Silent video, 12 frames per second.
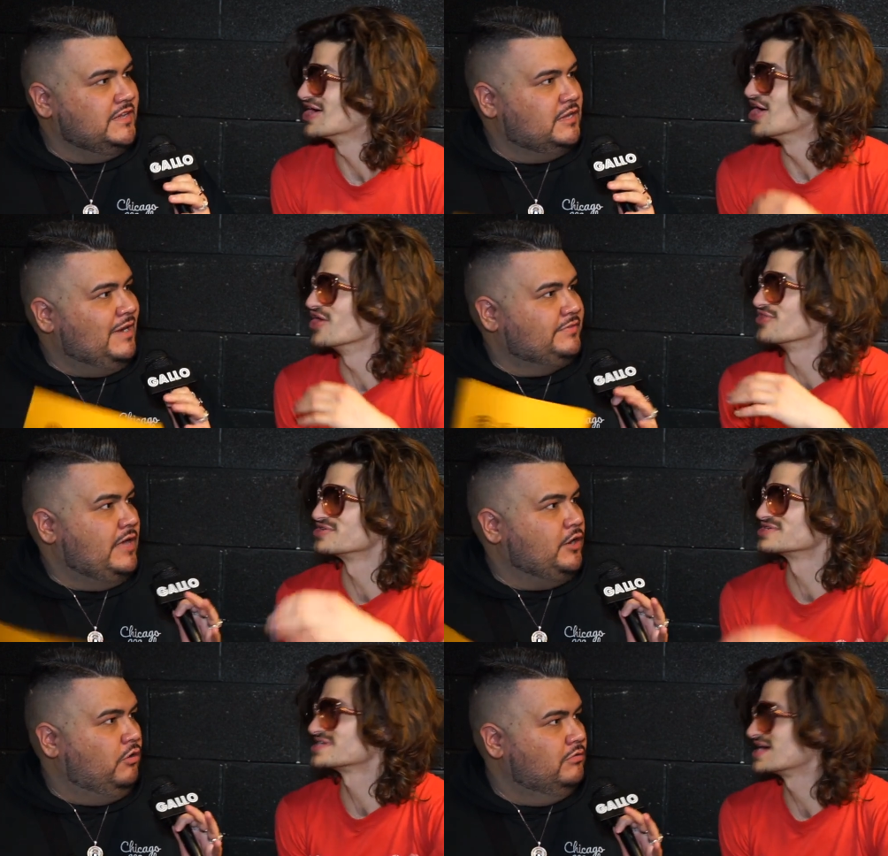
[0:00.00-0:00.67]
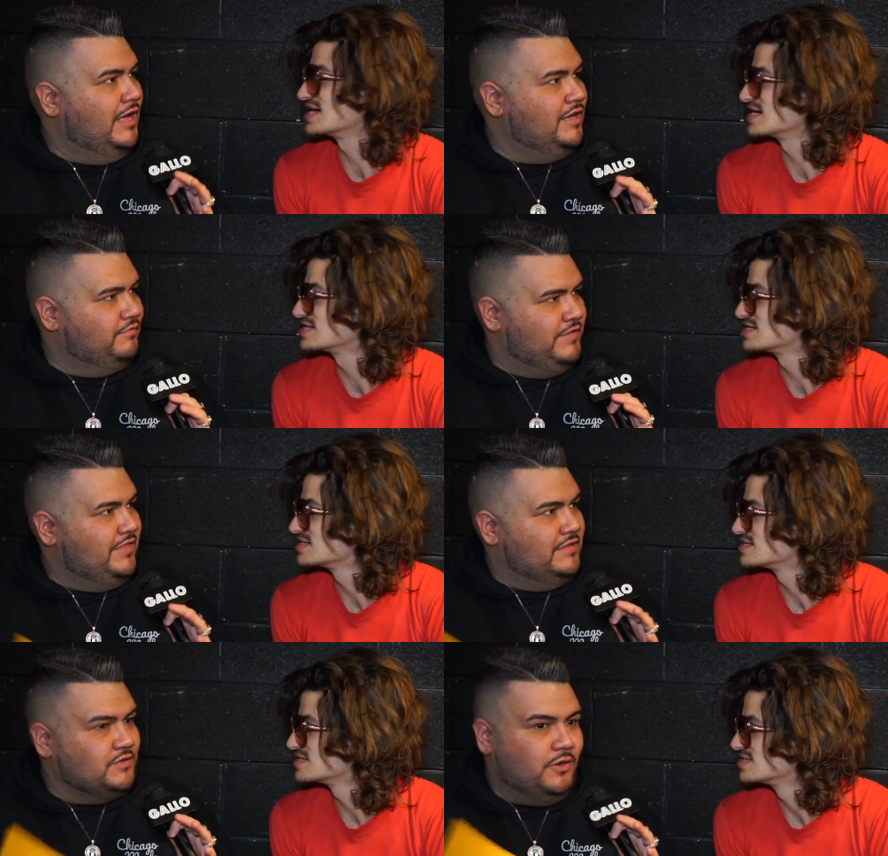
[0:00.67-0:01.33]
Speaker 1: think about that whole life.
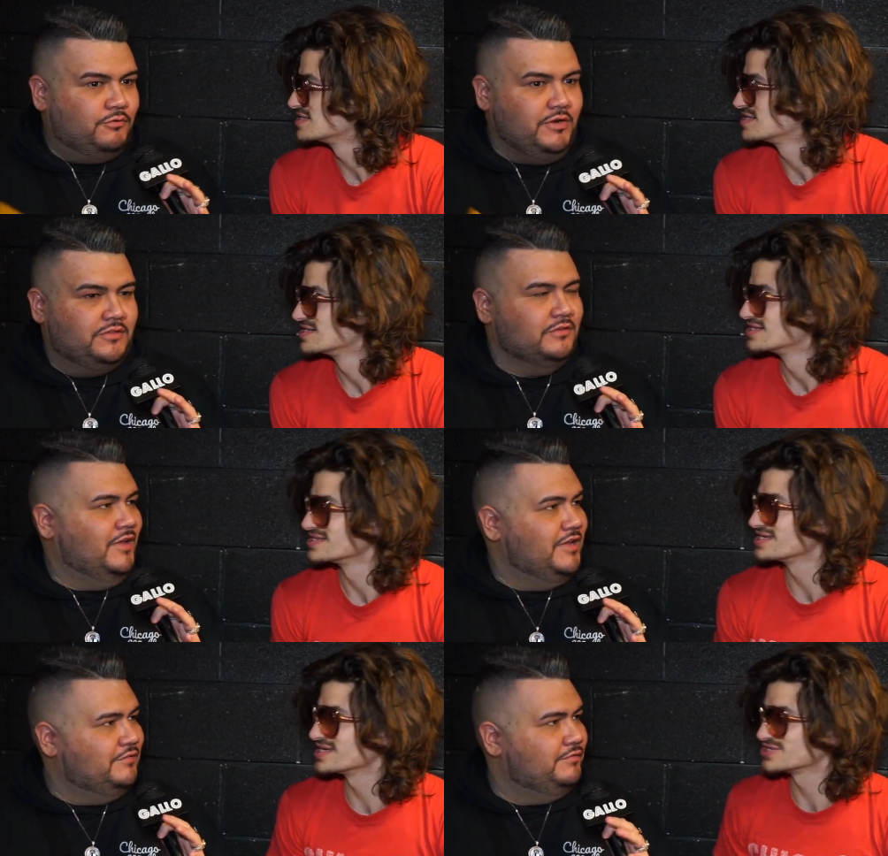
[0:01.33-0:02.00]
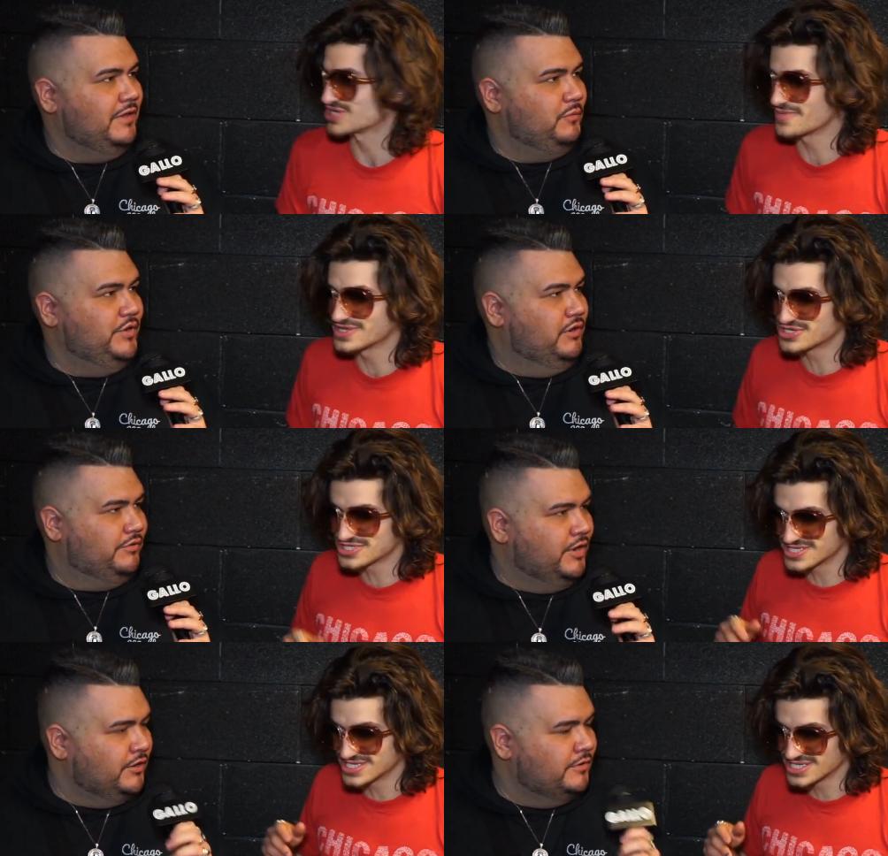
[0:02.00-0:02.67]
Yeah, that's a whole nother life. Yeah,
Speaker 2: like we
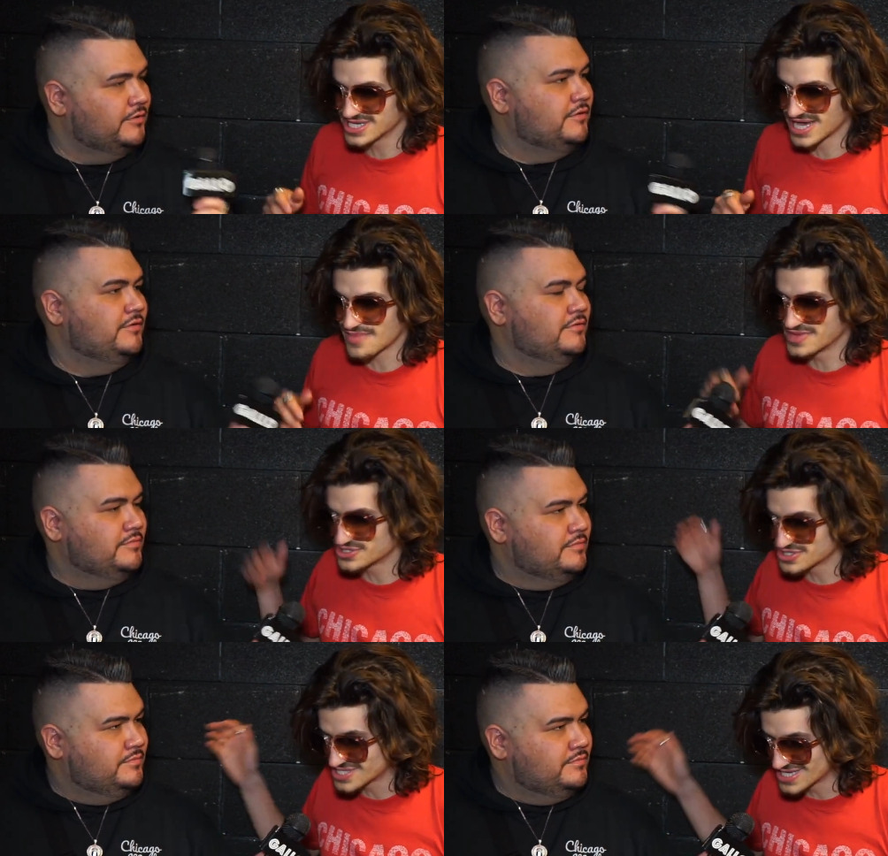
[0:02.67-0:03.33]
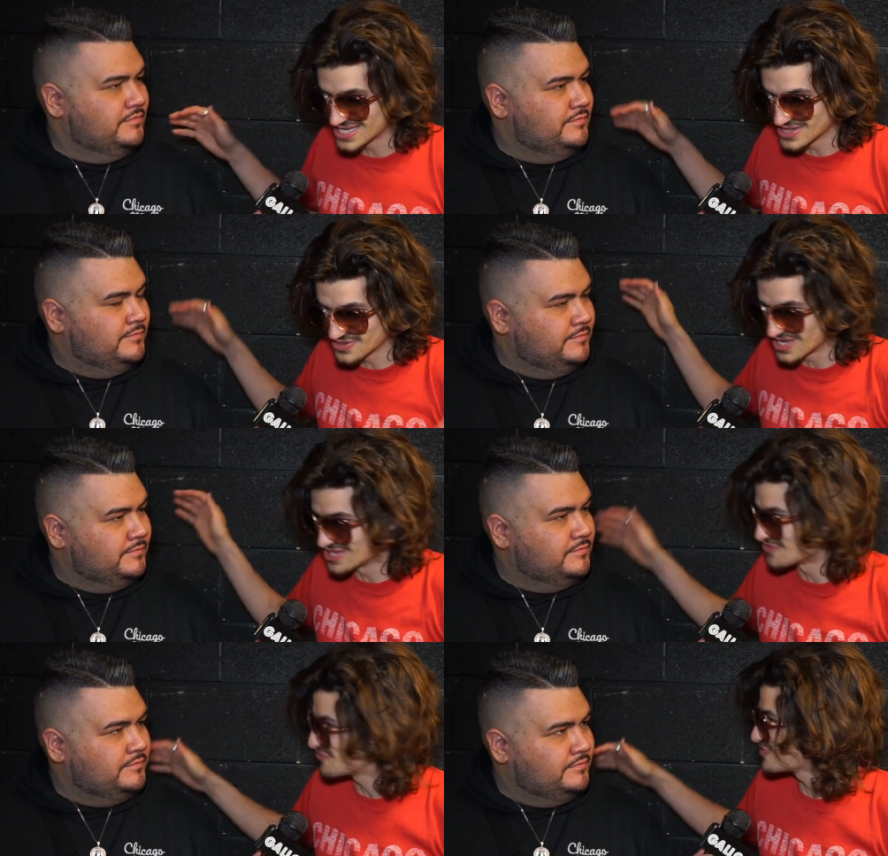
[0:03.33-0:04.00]
don't know. Yeah, I'm interested in
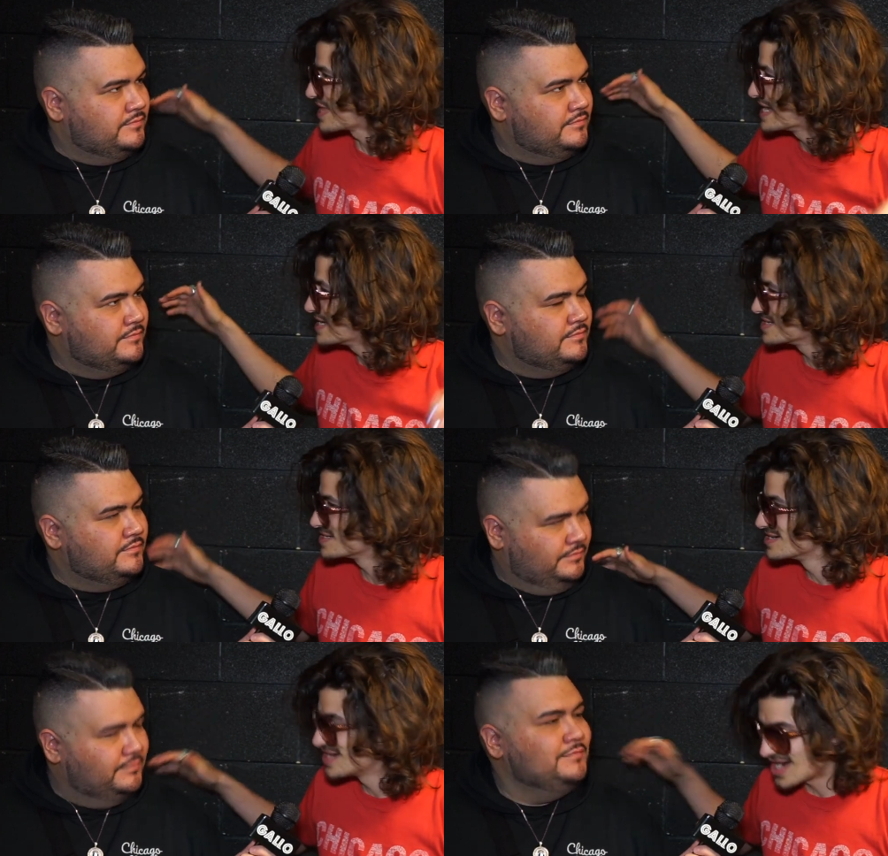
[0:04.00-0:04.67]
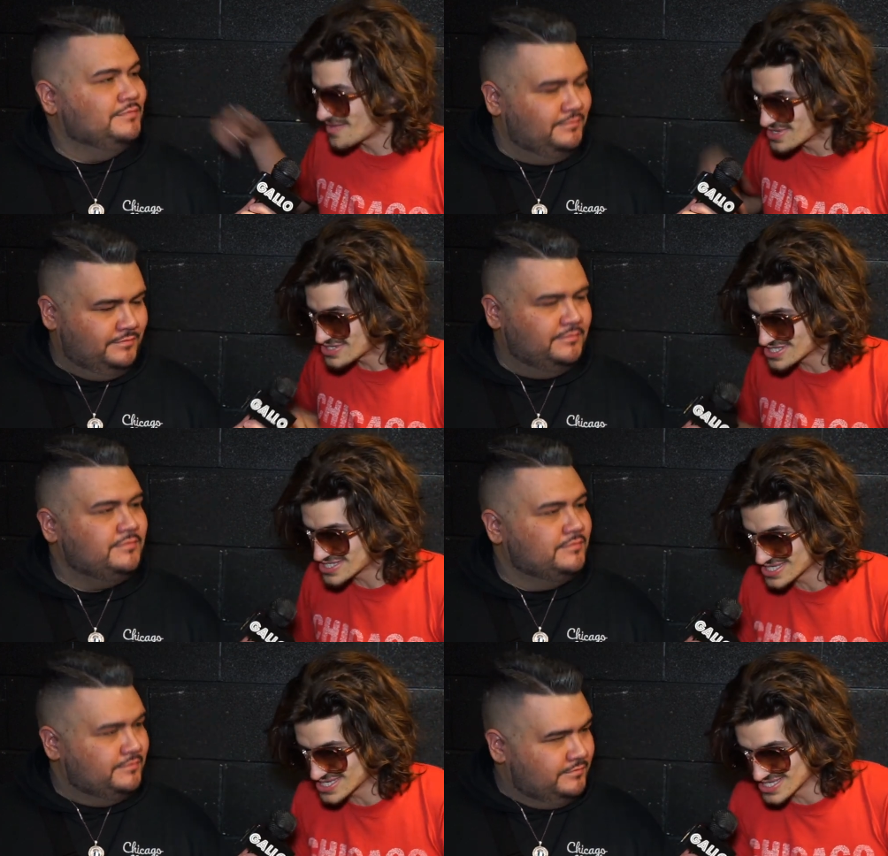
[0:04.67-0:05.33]
in the flight. Mm. I'm
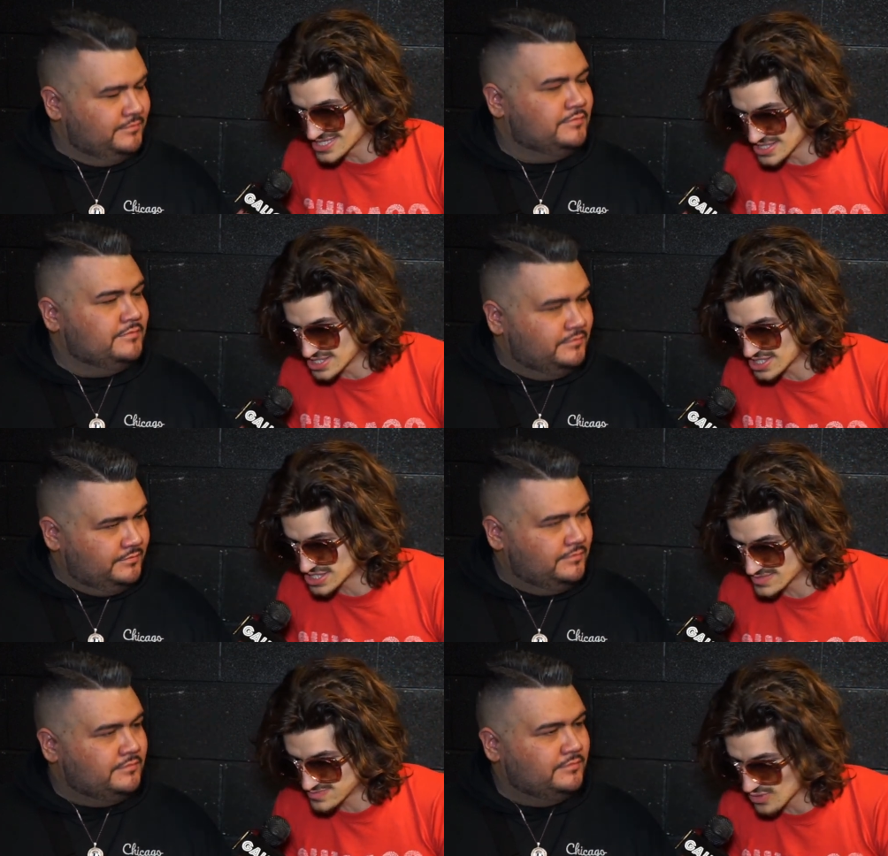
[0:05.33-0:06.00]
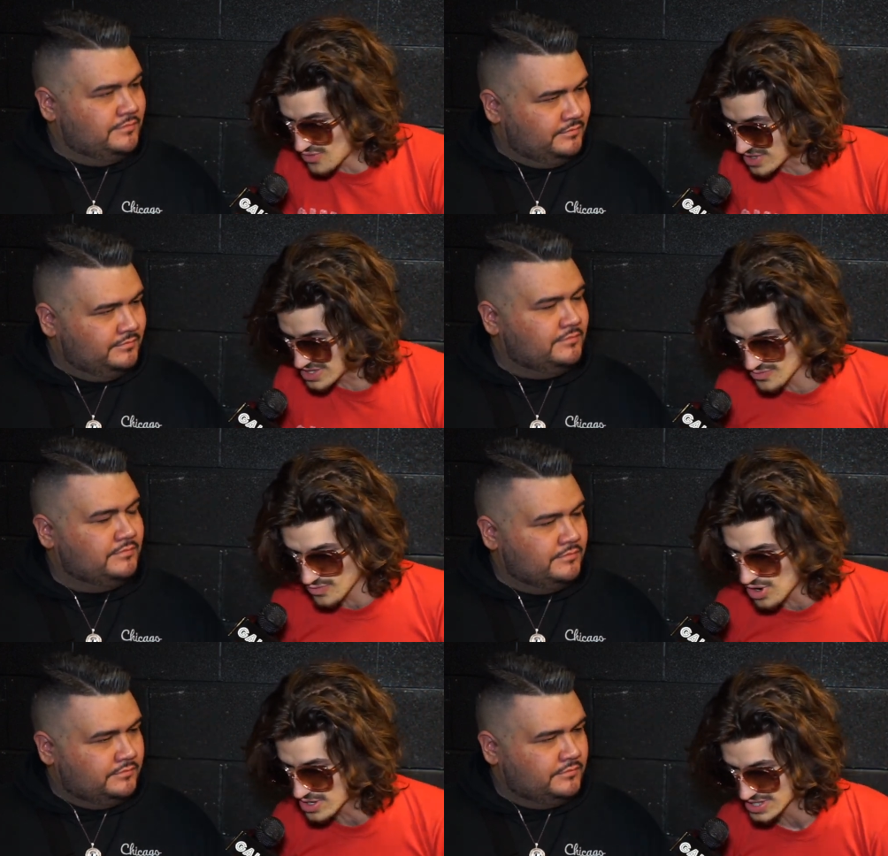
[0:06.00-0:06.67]
interested in exploring the
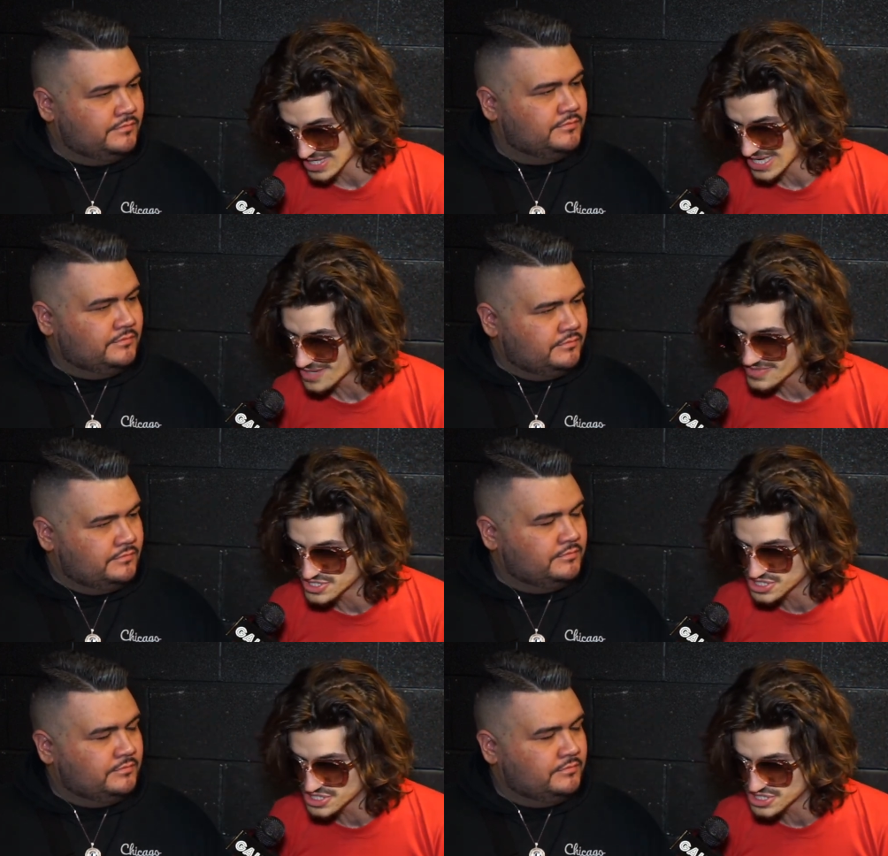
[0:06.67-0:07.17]
water and kind of be